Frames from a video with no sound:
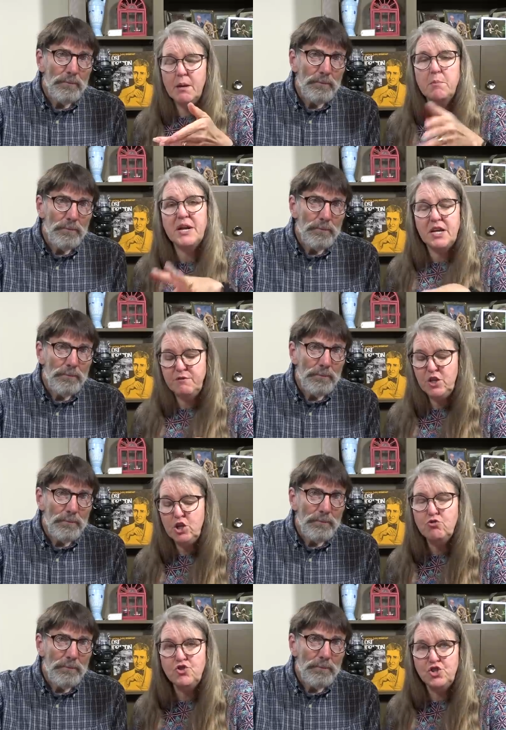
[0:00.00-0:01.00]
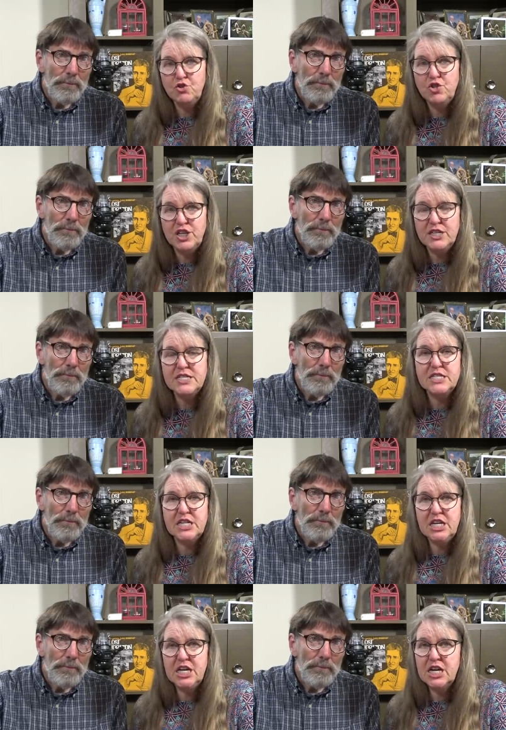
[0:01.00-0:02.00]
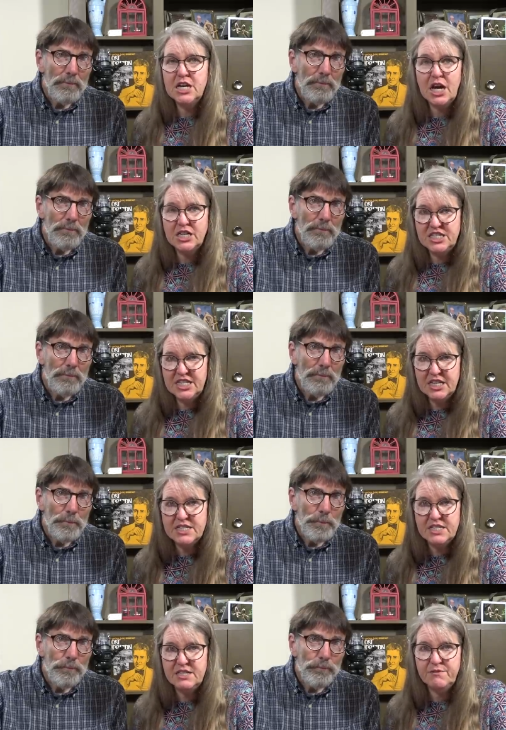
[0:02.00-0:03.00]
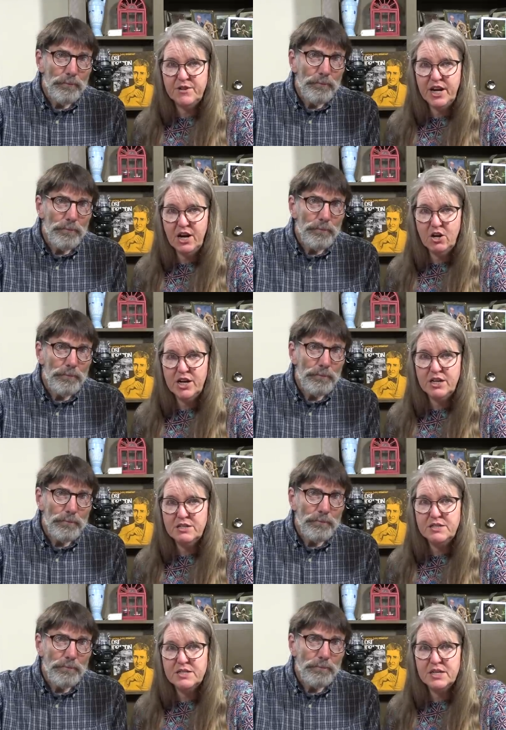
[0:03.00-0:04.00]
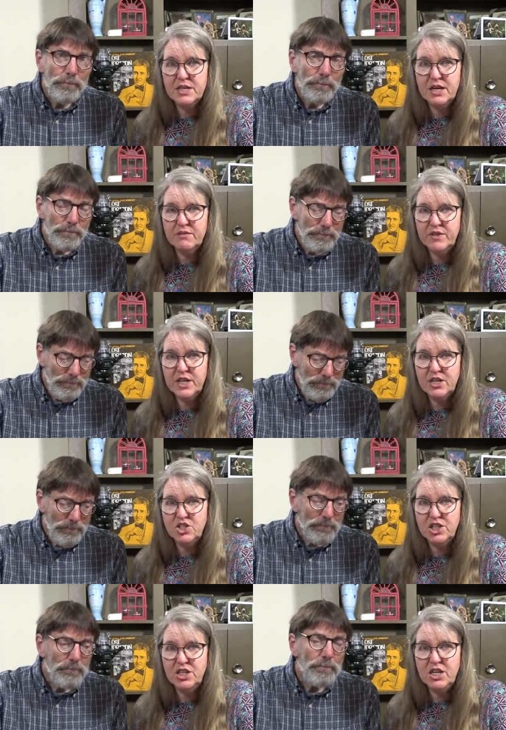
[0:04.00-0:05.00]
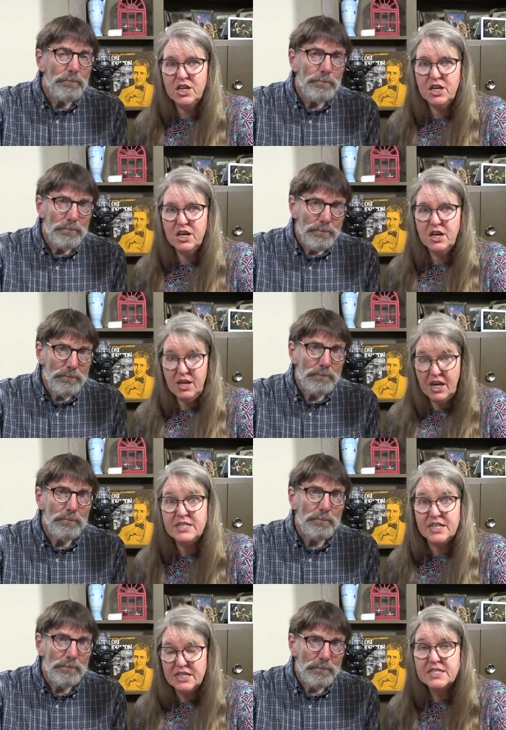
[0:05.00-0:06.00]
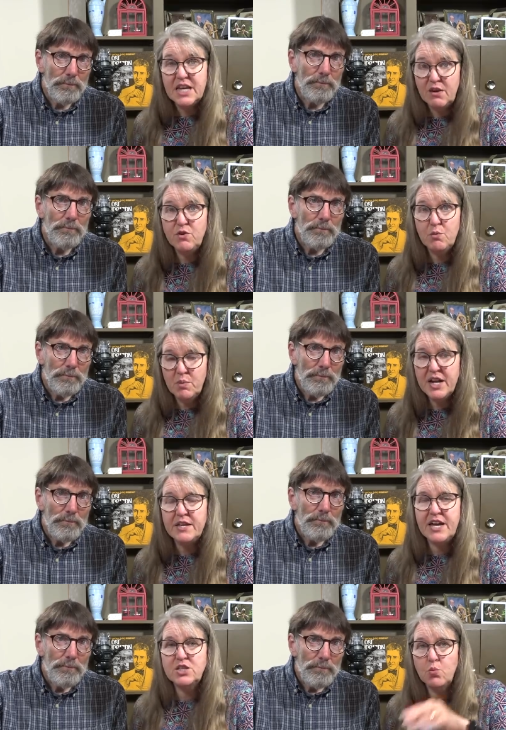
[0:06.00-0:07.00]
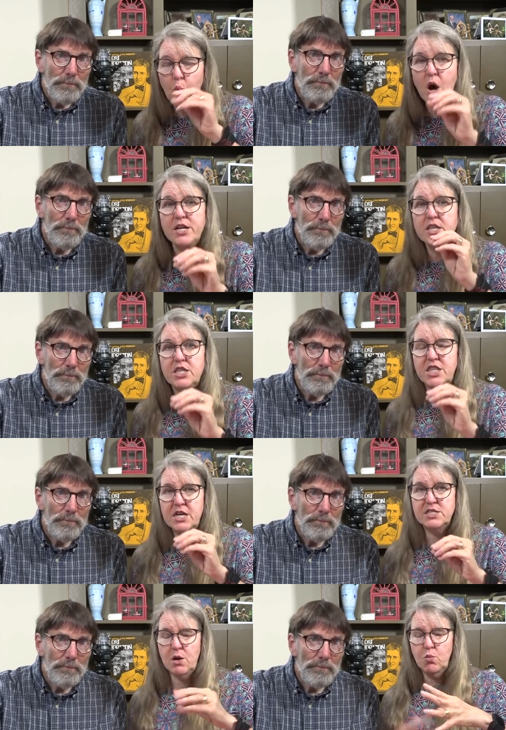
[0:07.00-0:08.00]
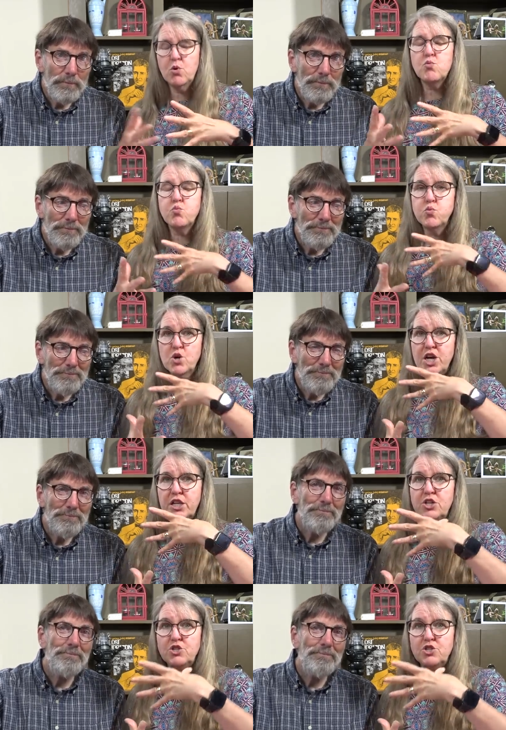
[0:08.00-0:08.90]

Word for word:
Speaker 1: But if you do this in a dozen different areas of the kitchen, it's going to save you money. That's one of the things that we're really